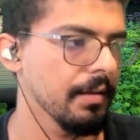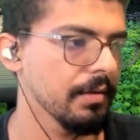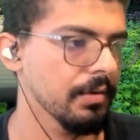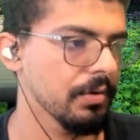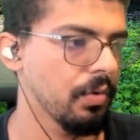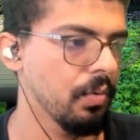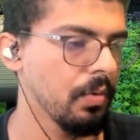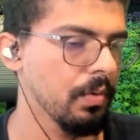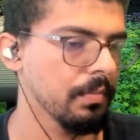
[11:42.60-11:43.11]

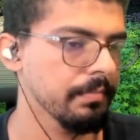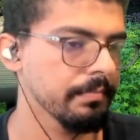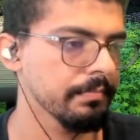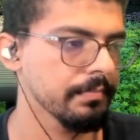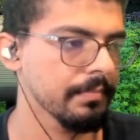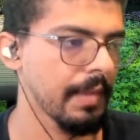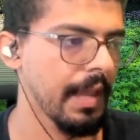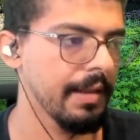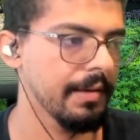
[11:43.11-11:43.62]
Cool.
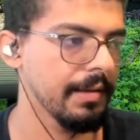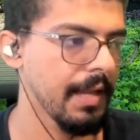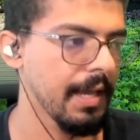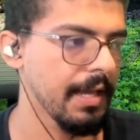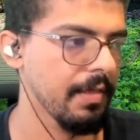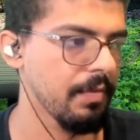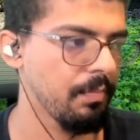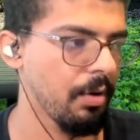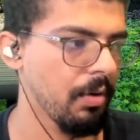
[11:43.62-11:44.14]

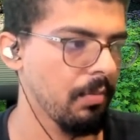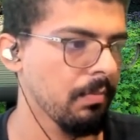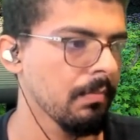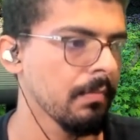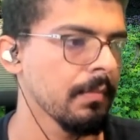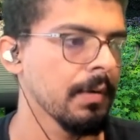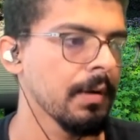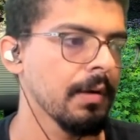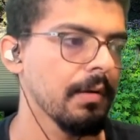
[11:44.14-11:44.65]
Nice, bro.
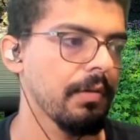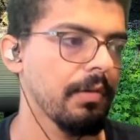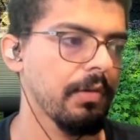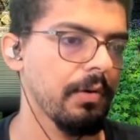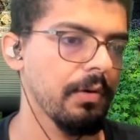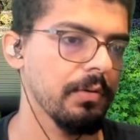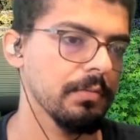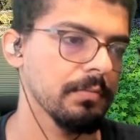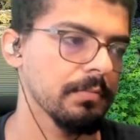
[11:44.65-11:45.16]

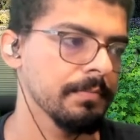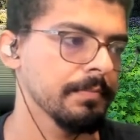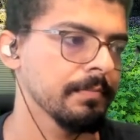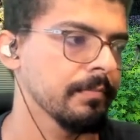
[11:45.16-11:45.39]
So,